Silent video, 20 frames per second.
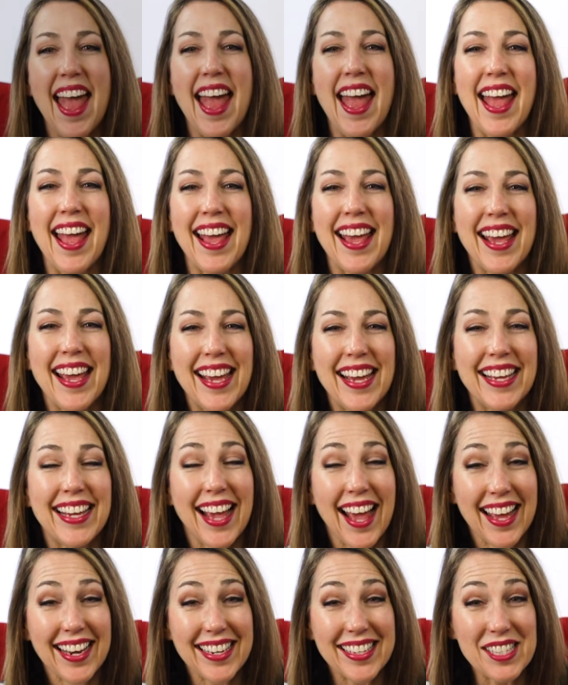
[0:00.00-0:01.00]
Hey,
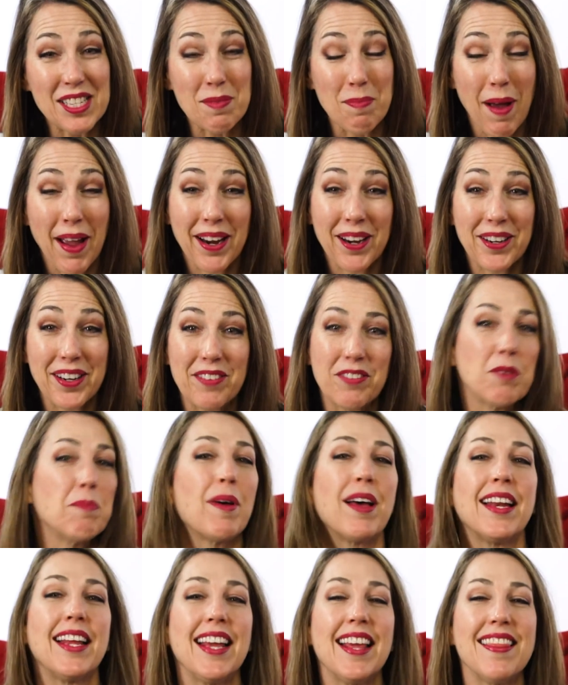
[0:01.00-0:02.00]
get inspired,
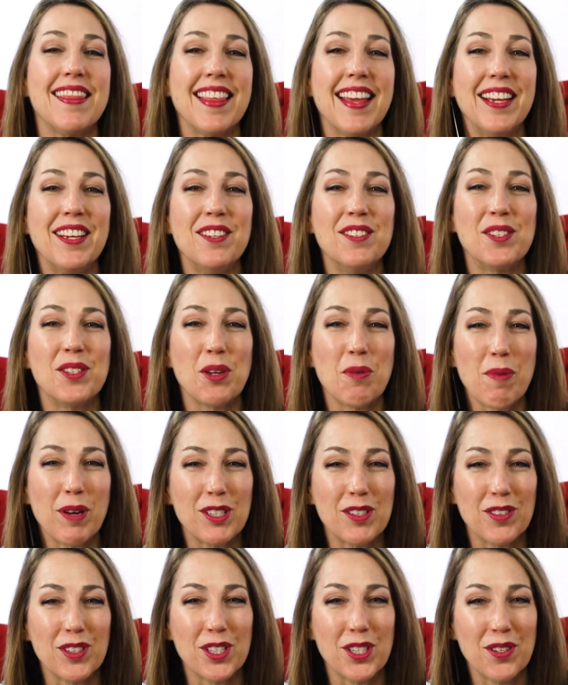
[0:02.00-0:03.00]
everybody, and thank you so much
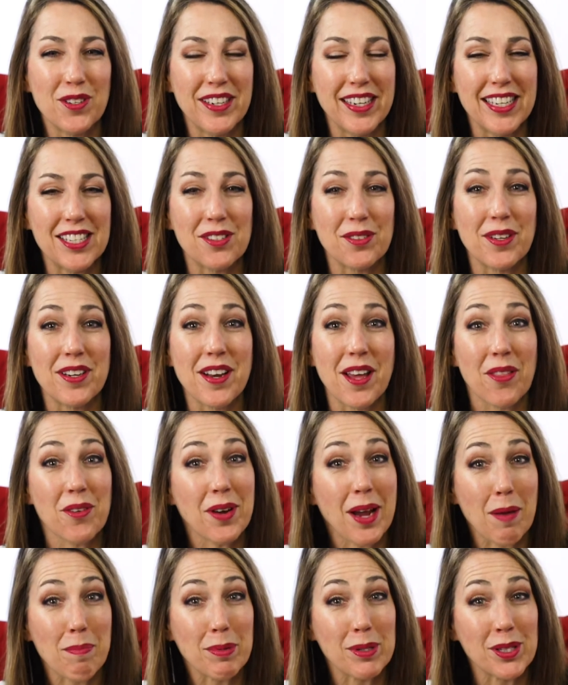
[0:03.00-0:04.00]
for tuning in to another
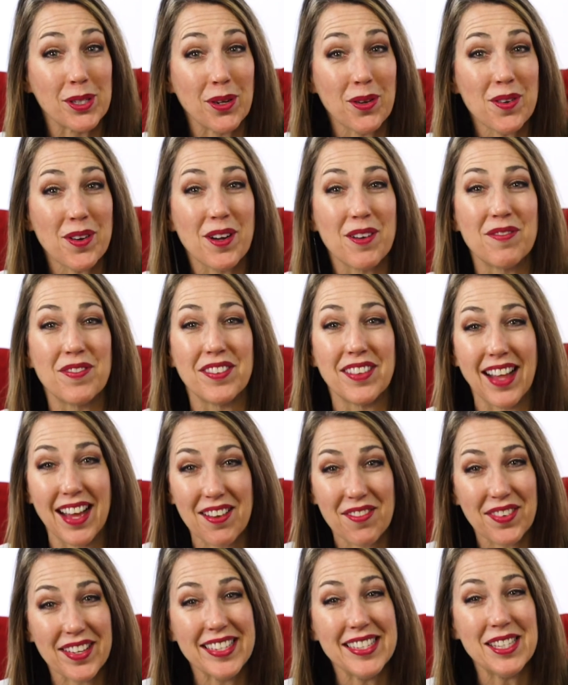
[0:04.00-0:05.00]
episode of
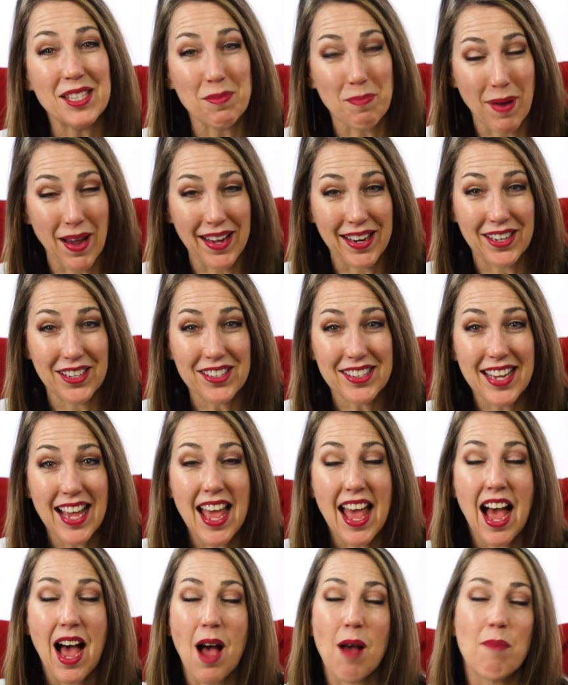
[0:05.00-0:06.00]
Life Inspired.
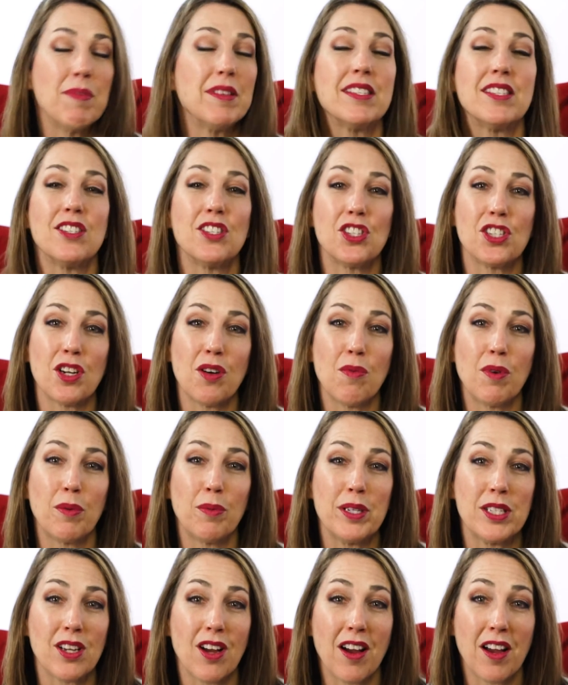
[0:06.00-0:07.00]
This is a show where we
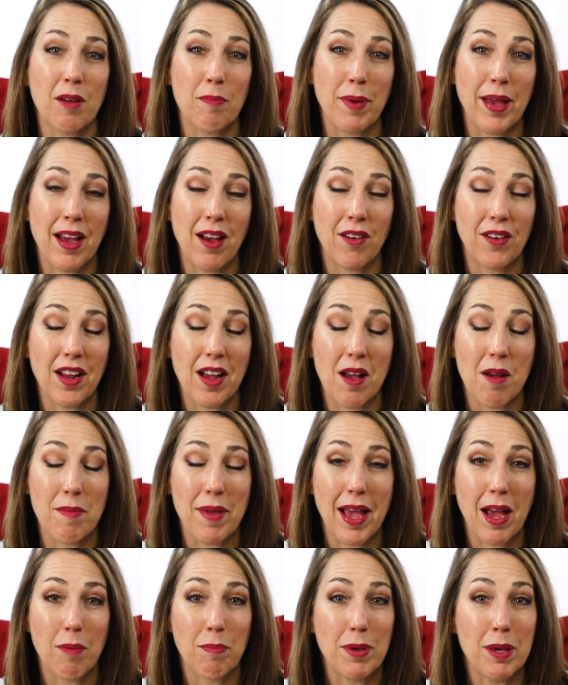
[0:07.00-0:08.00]
talk about
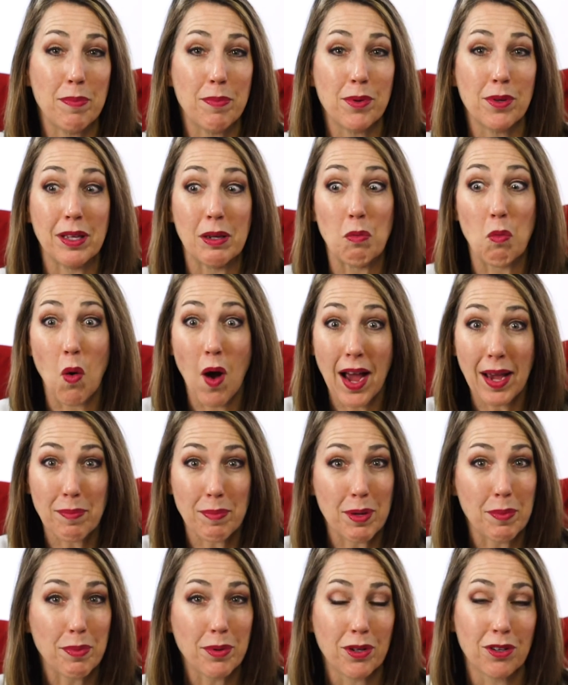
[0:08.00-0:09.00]
how people and why
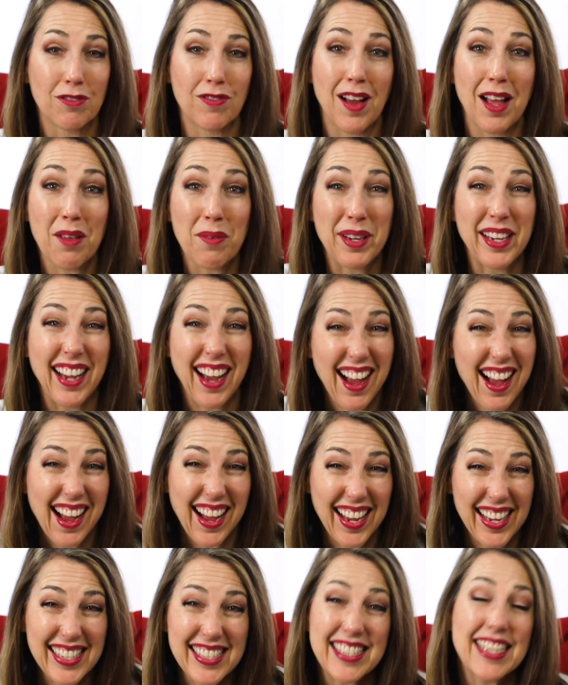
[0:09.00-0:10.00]
people are following
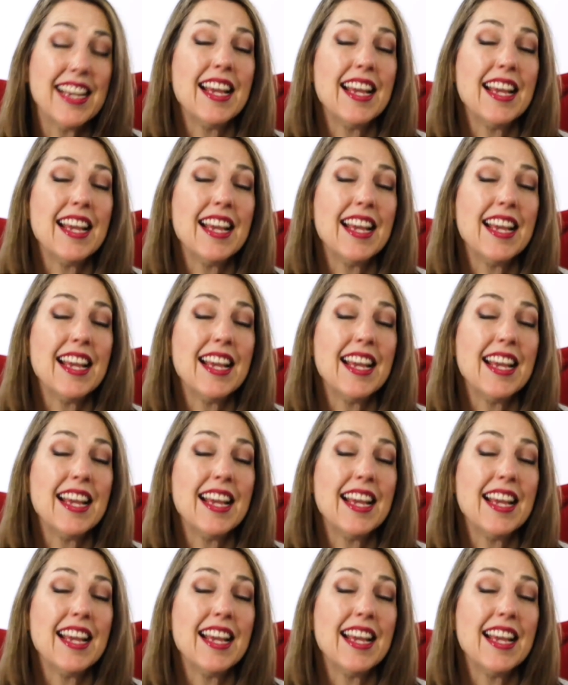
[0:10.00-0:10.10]
God.